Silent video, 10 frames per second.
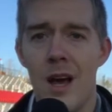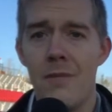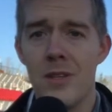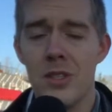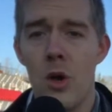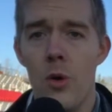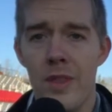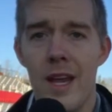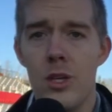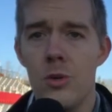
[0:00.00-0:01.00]
Obviously holding
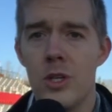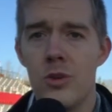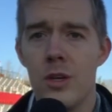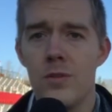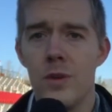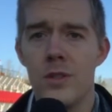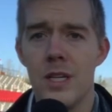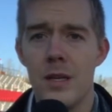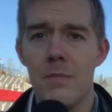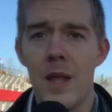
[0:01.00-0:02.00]
that Hewitt-Trussville
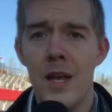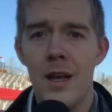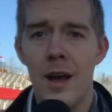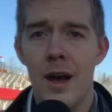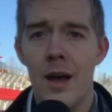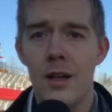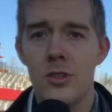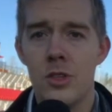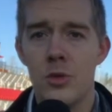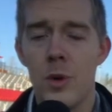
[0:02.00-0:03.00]
team
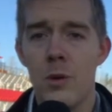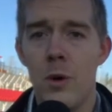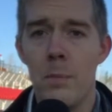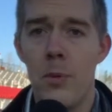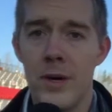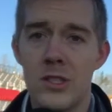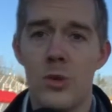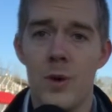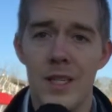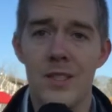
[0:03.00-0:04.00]
to 21 points
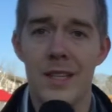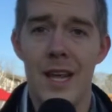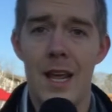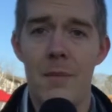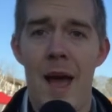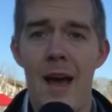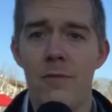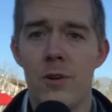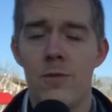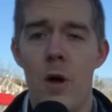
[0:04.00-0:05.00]
the rest of the game
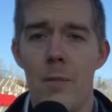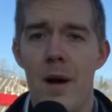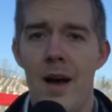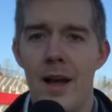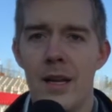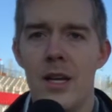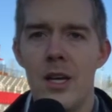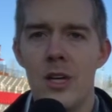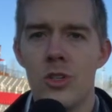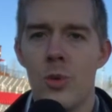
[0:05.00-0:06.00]
after falling behind
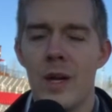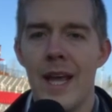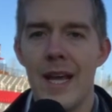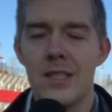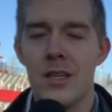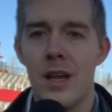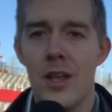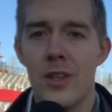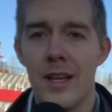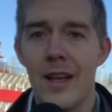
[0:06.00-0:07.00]

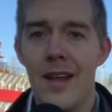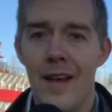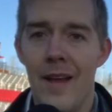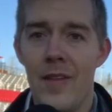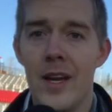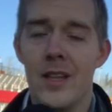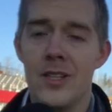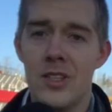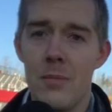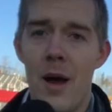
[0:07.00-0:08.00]
28-0, and then in the
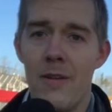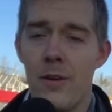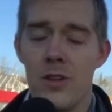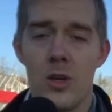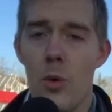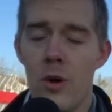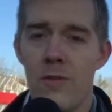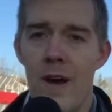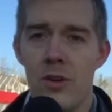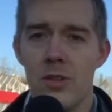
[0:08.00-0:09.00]
the
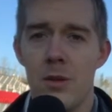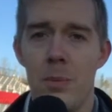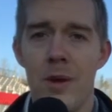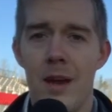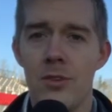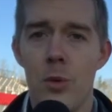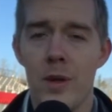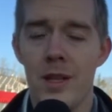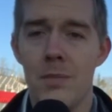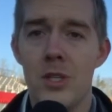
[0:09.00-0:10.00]
quarterfinals of the playoffs
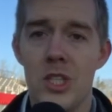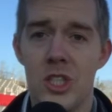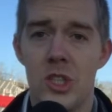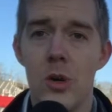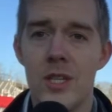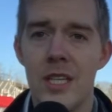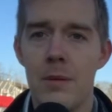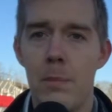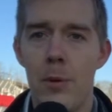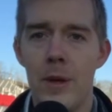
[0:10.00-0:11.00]
holding them to just
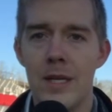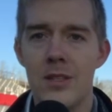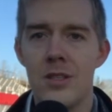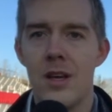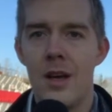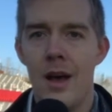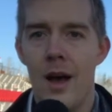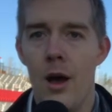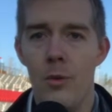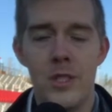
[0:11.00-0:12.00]
13 points
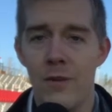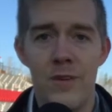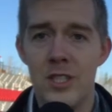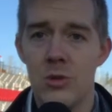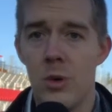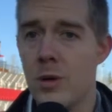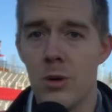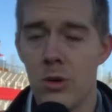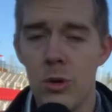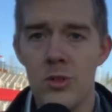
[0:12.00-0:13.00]
with Division I
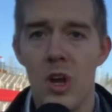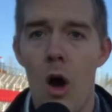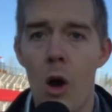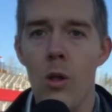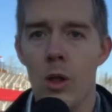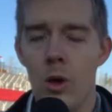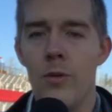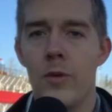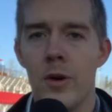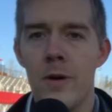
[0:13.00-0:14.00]
recruits all
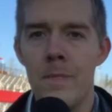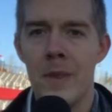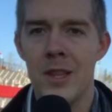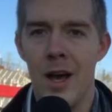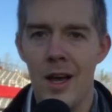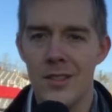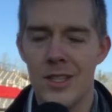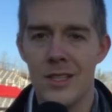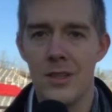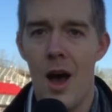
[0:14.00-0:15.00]
over the
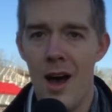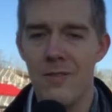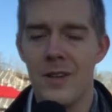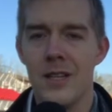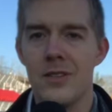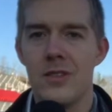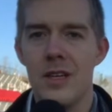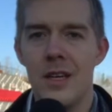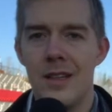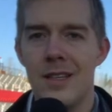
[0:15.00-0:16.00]
Huskies' offense
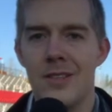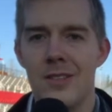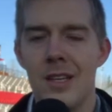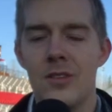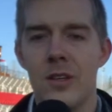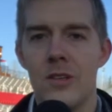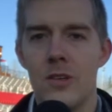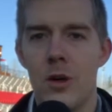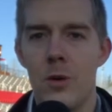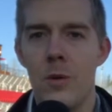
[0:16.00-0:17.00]
this season.
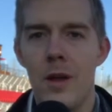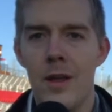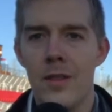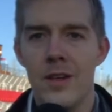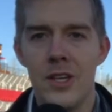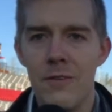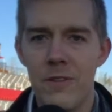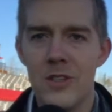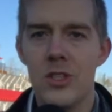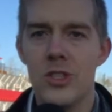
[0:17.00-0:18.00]
So the
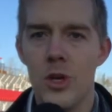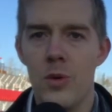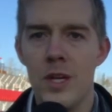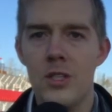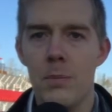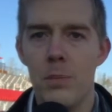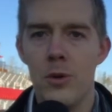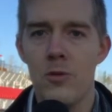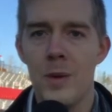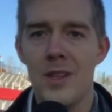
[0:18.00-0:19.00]
defense has shown its
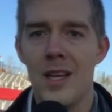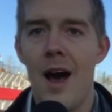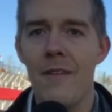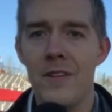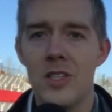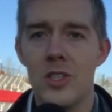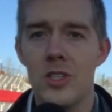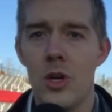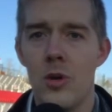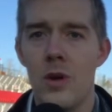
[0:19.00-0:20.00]
improvement. The offense has
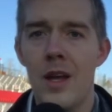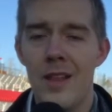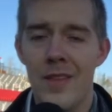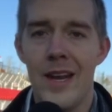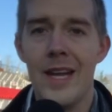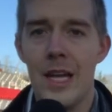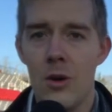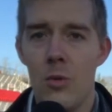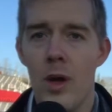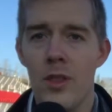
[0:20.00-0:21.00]
shown that it
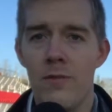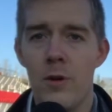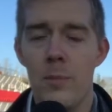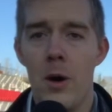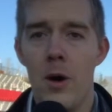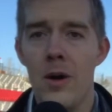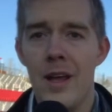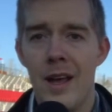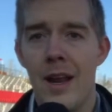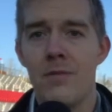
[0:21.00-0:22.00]
can run the football.
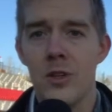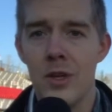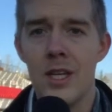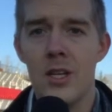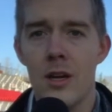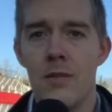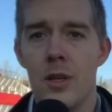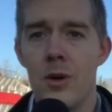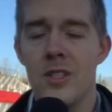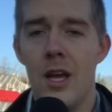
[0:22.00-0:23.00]
And if Talia
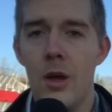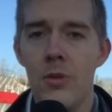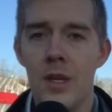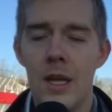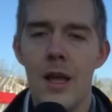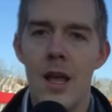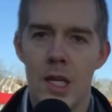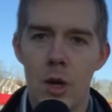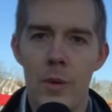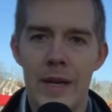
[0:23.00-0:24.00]
Tungavaloa is healthy
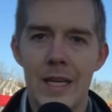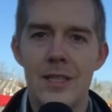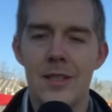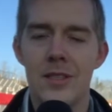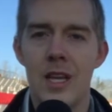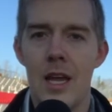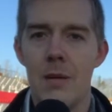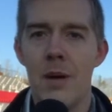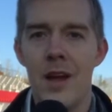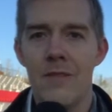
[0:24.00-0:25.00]
going into this
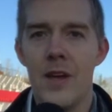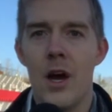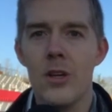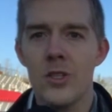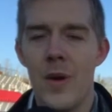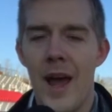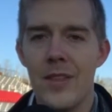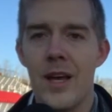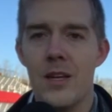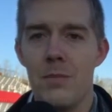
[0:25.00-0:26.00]
game, they also add
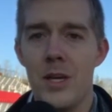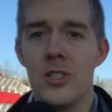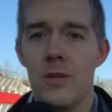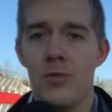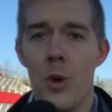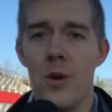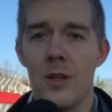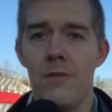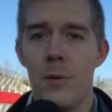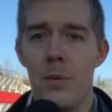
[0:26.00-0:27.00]
that dimension of throwing
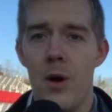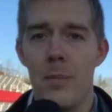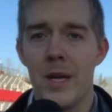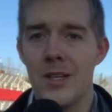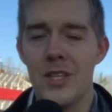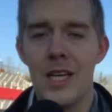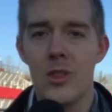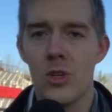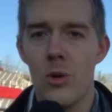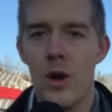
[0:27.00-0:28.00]
the football, because he
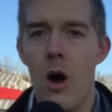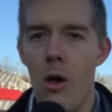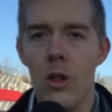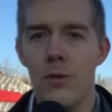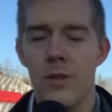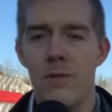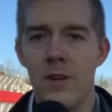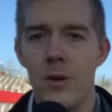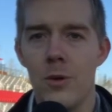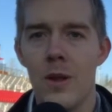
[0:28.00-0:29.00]
can throw it all over the
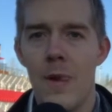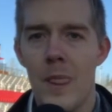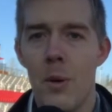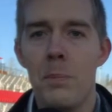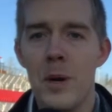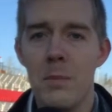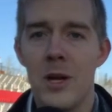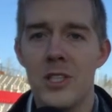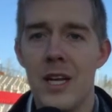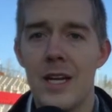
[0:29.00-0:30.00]
field on pretty
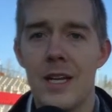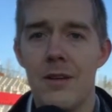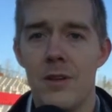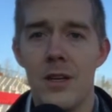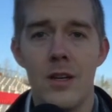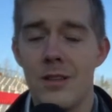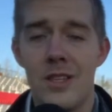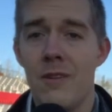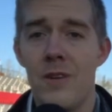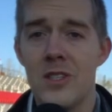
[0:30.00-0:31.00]
much any given
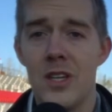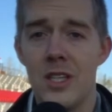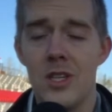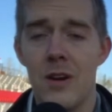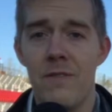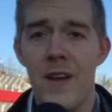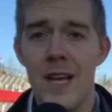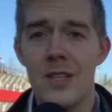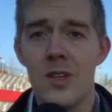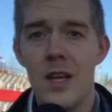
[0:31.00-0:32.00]
defense that he's going to
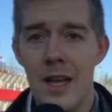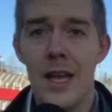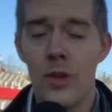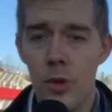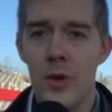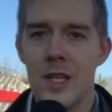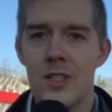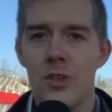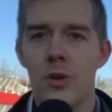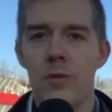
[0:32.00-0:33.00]
face, including
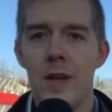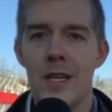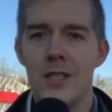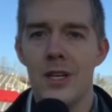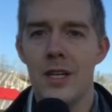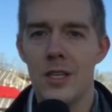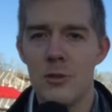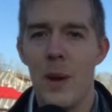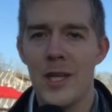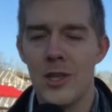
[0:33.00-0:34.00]
Central Phoenix City,
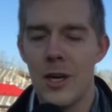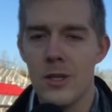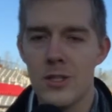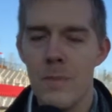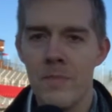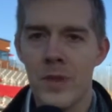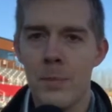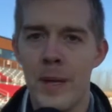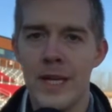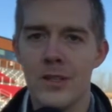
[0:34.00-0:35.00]
despite theirs
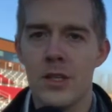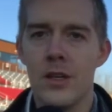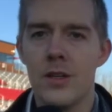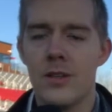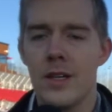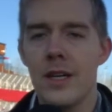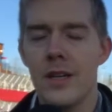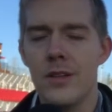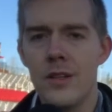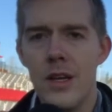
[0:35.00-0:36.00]
being as good as it
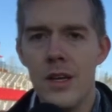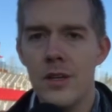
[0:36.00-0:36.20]
is.